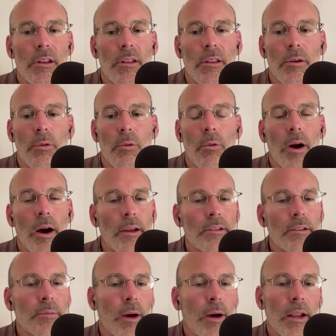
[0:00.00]
their
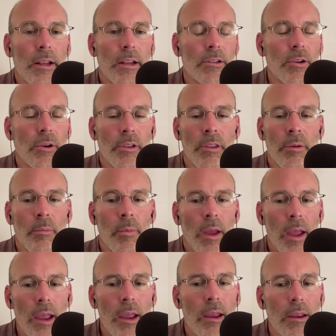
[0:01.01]
wise body told them,
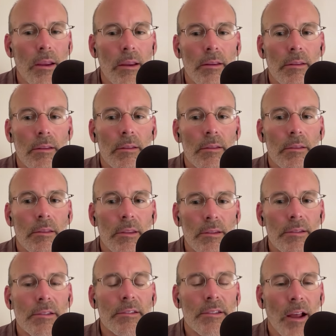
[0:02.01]
Hey,
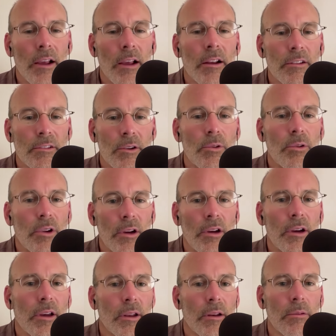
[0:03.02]
this is not so
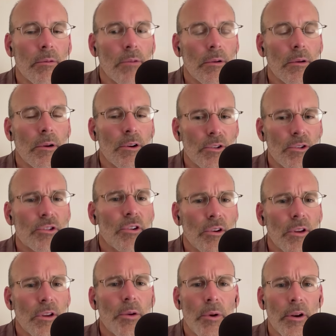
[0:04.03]
good. Are you sure
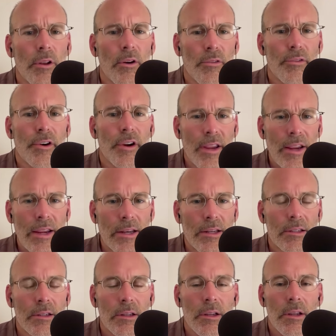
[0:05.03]
you want to
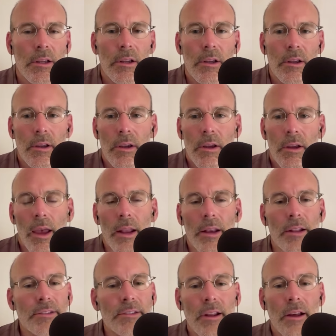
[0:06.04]
overeat? And
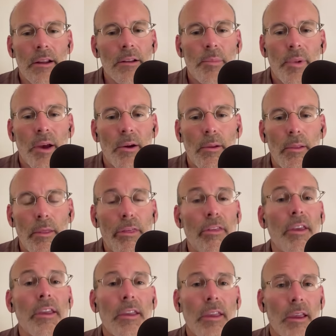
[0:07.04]
it's not about
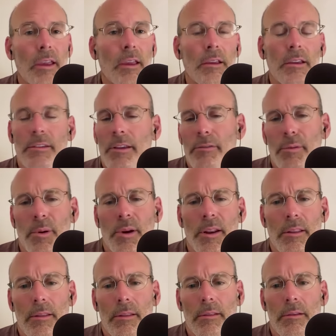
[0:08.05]
thinking, because
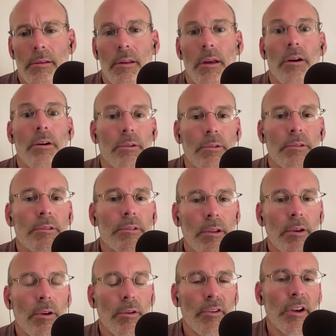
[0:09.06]
everybody knows
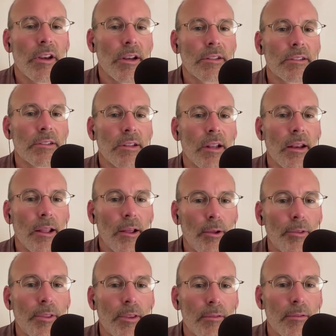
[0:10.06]
that overeating is not
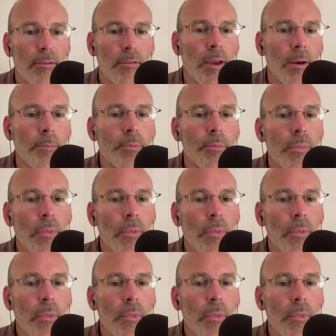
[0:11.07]
healthy for them.